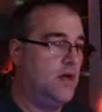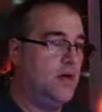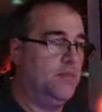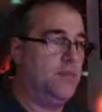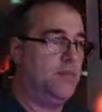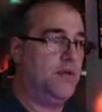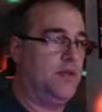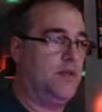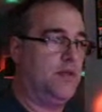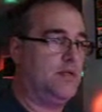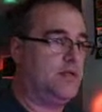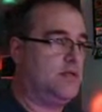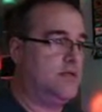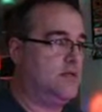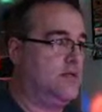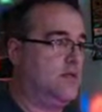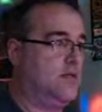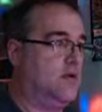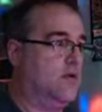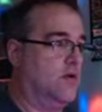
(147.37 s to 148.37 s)
But this is
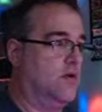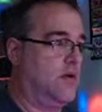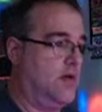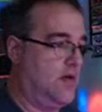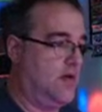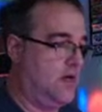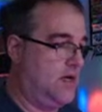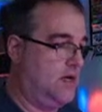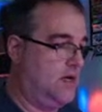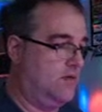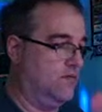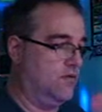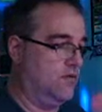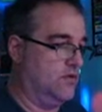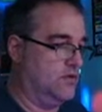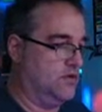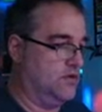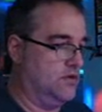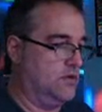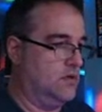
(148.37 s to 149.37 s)
the arcade
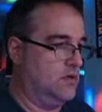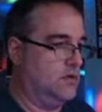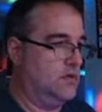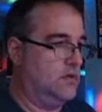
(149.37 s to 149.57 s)
version.